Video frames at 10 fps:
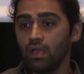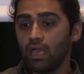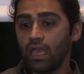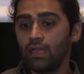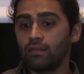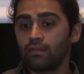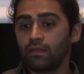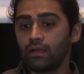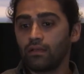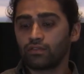and
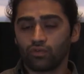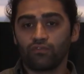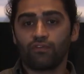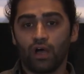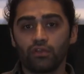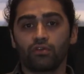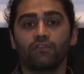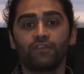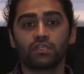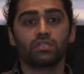sort of under
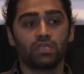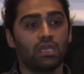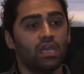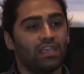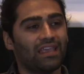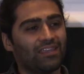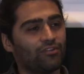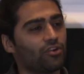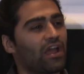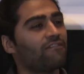efficiency.
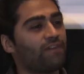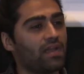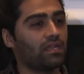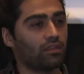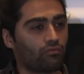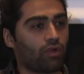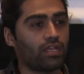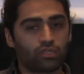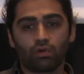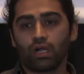You're not finding the
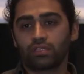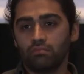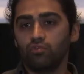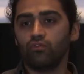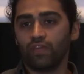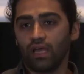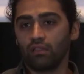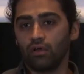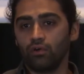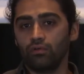right truck to move that
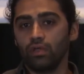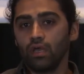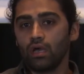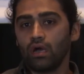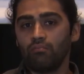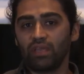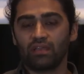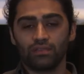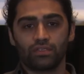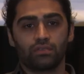load
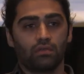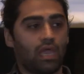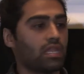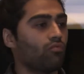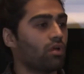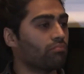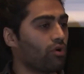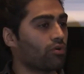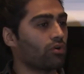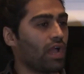because any one
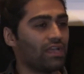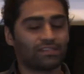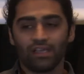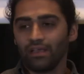broker has